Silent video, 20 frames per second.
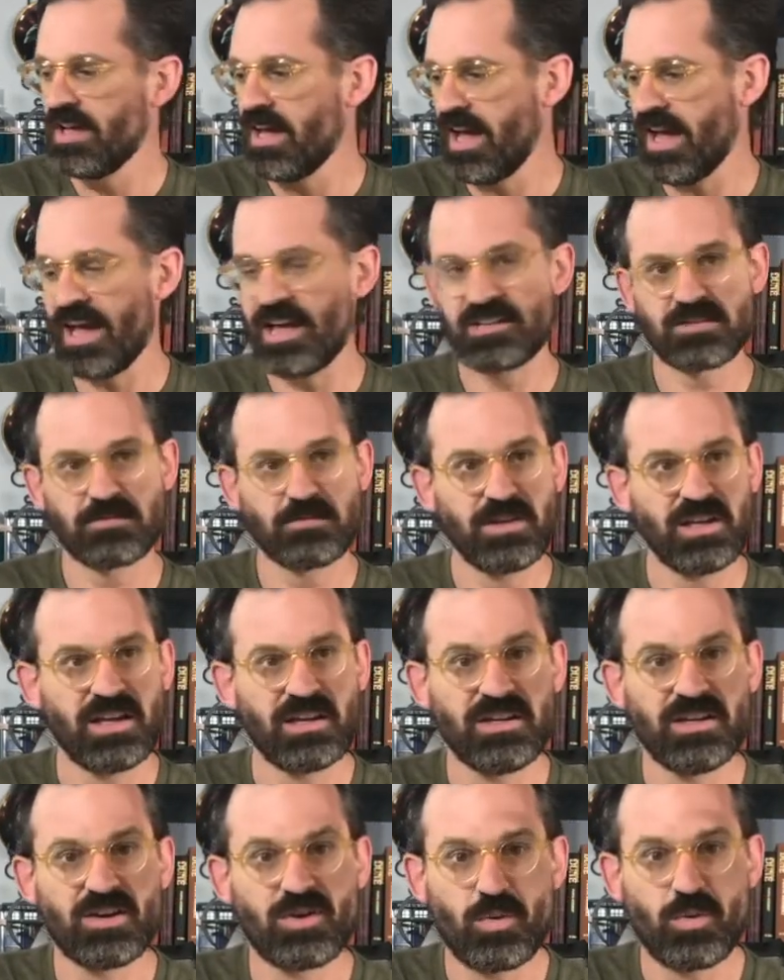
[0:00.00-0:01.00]
Ask me
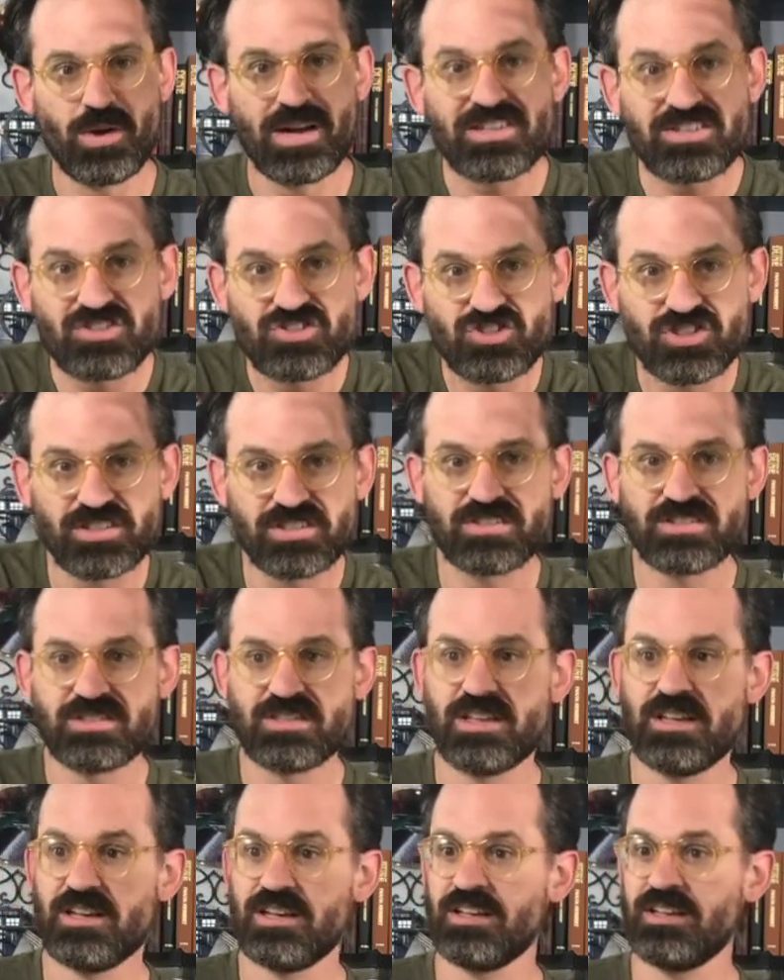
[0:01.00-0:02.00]
any questions.
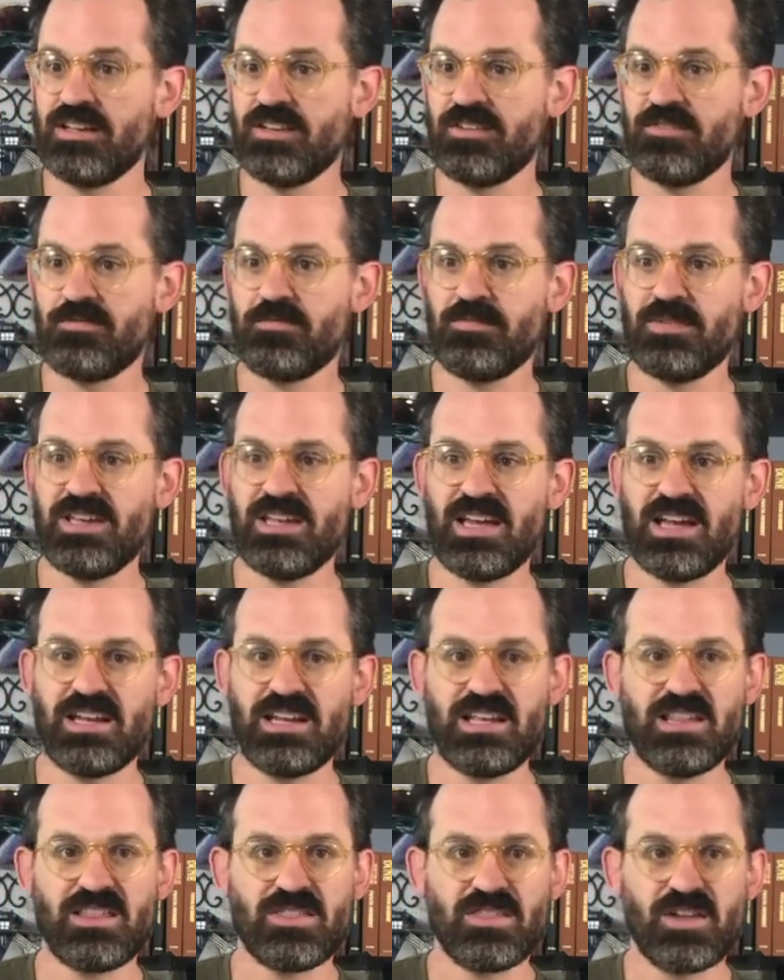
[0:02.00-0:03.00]
Give me
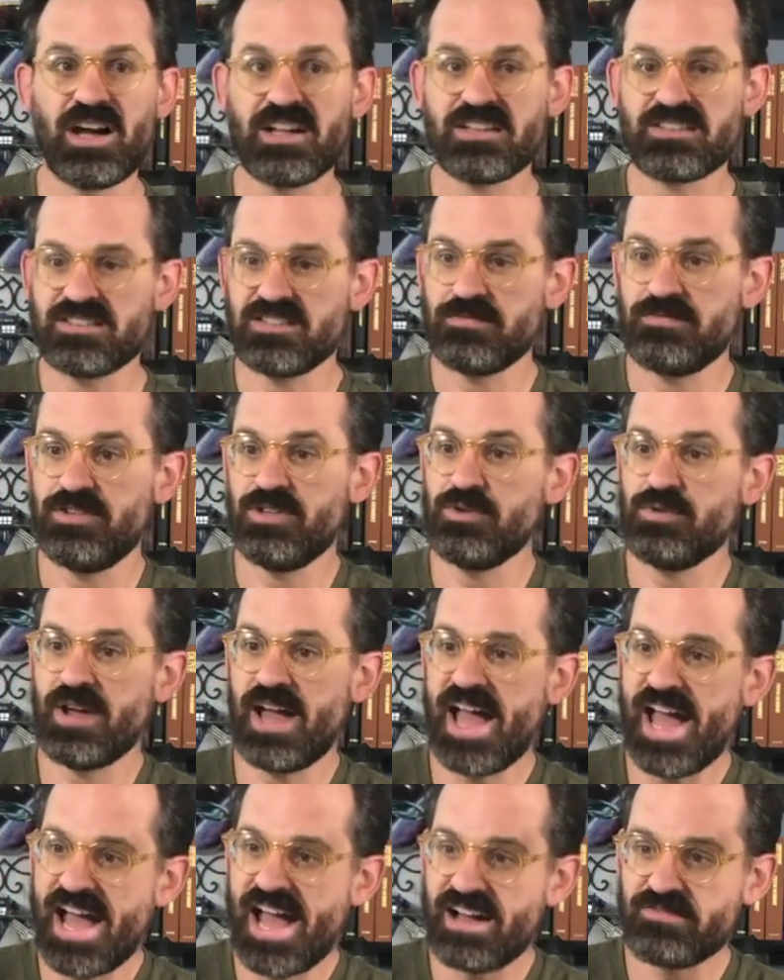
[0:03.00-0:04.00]
any thoughts if you
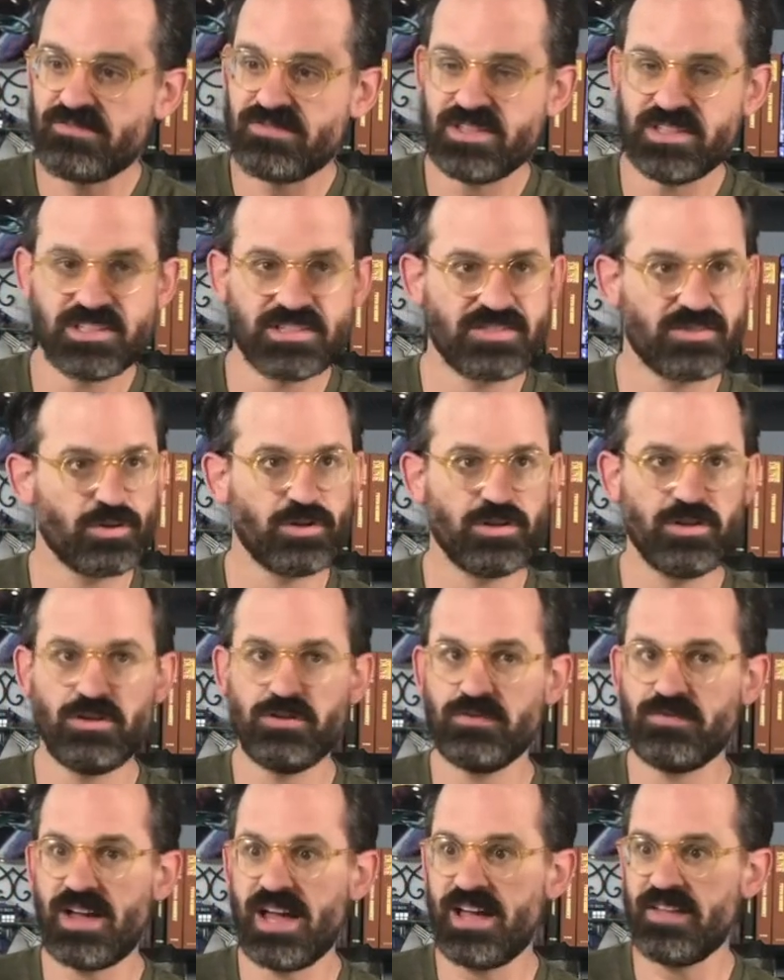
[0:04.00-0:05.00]
have this or
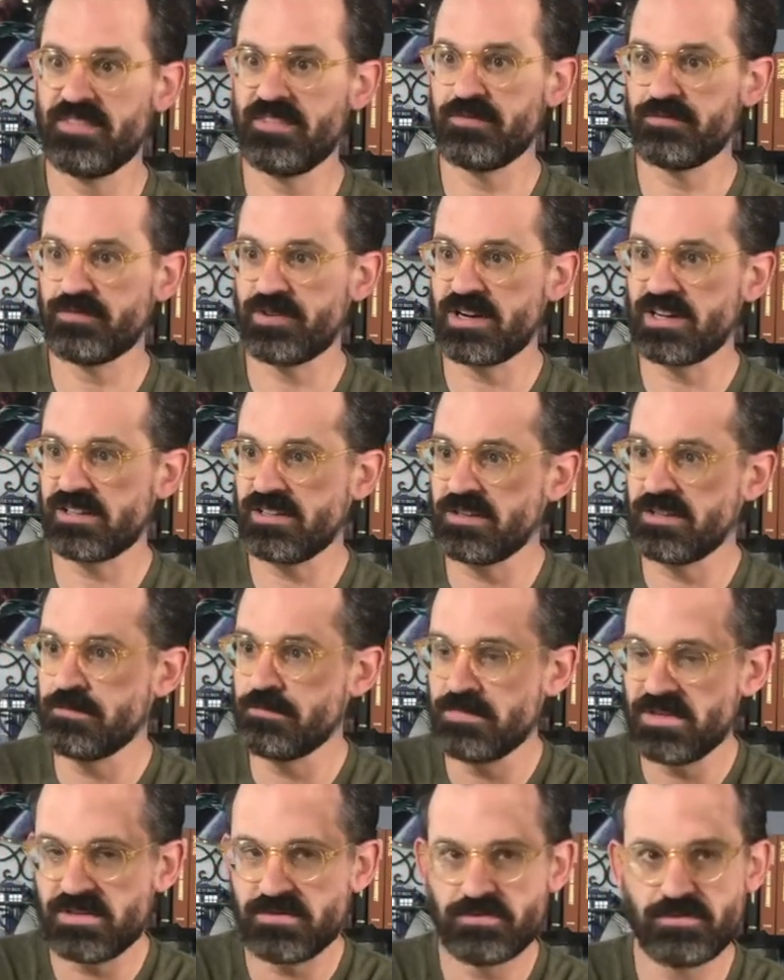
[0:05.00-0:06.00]
you've had the Franklin
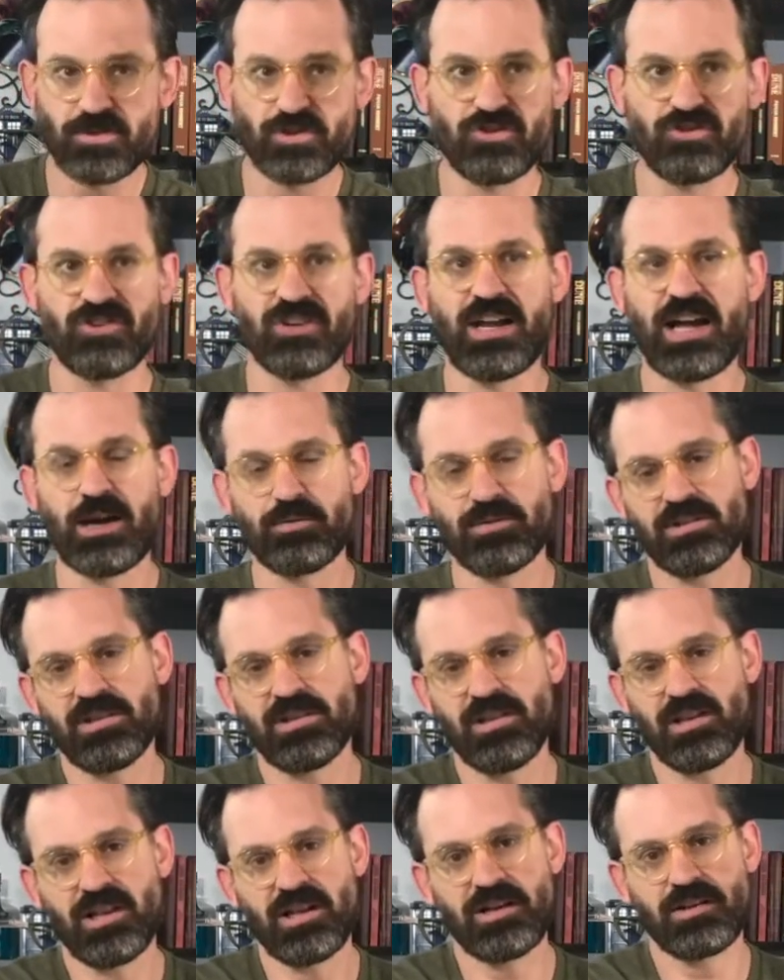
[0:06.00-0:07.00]
Mint version. I would
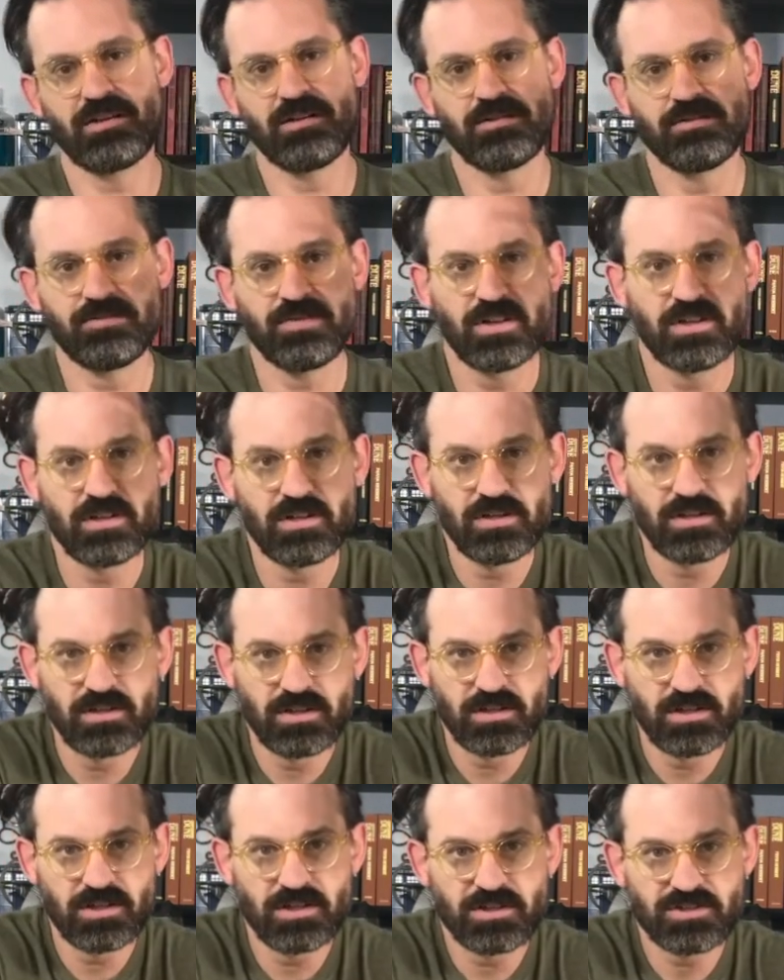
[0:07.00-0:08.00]
love
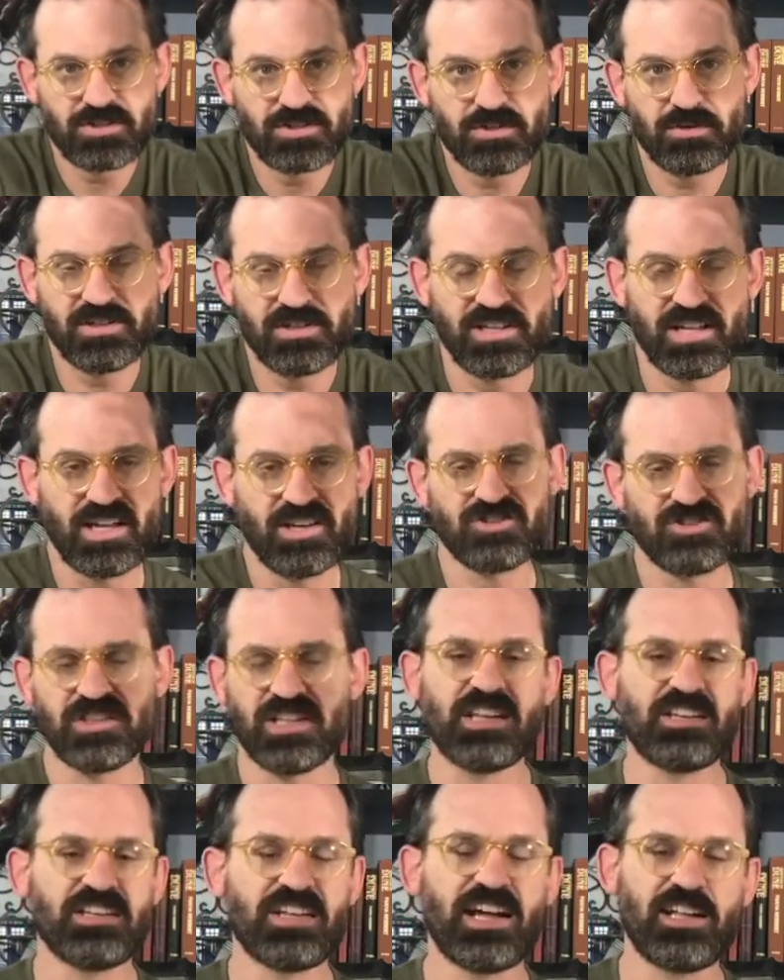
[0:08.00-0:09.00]
to engage in
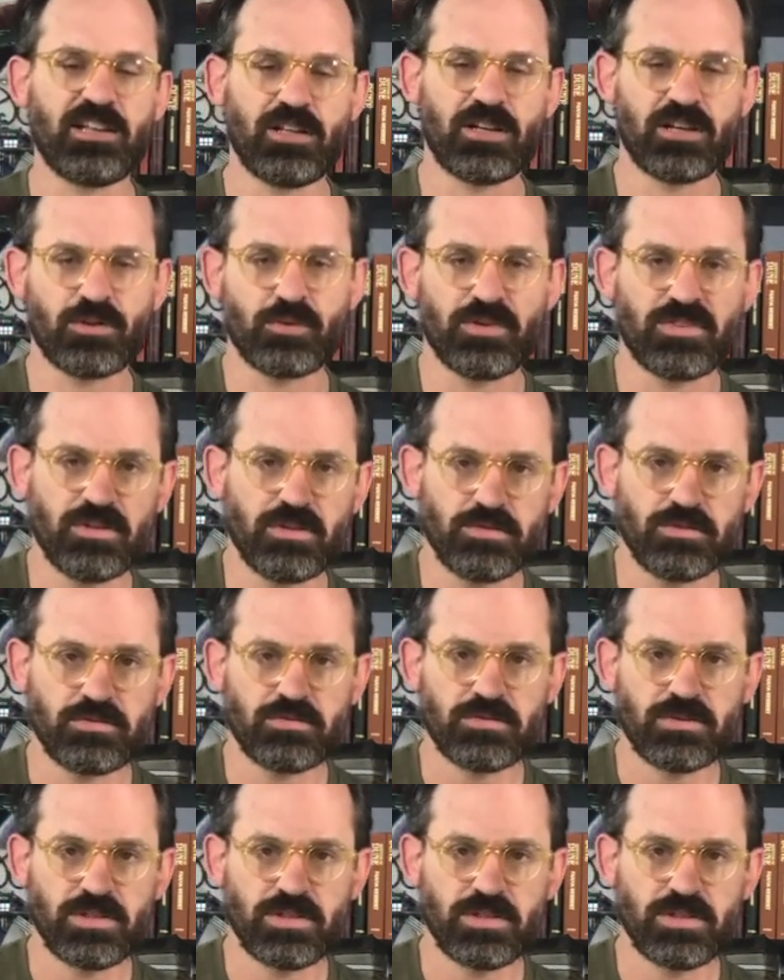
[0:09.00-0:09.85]
that dialogue with you.